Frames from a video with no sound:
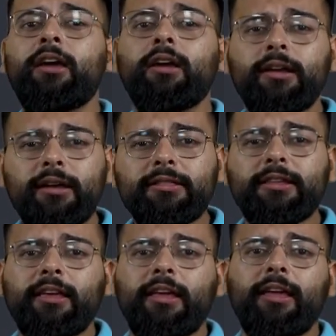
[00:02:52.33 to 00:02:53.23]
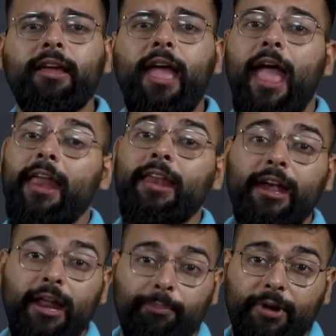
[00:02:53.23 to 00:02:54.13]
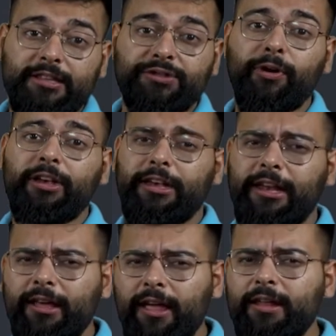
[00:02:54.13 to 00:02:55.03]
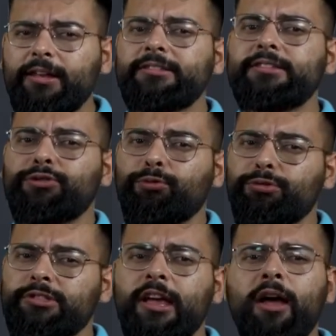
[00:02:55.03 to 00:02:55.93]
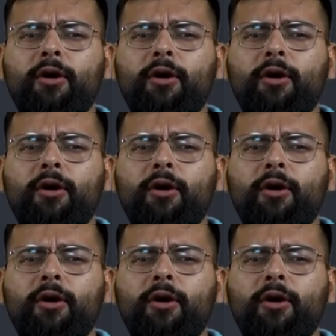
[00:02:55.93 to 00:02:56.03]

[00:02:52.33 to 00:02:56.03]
critical thinking, and adeptness with data analysis tools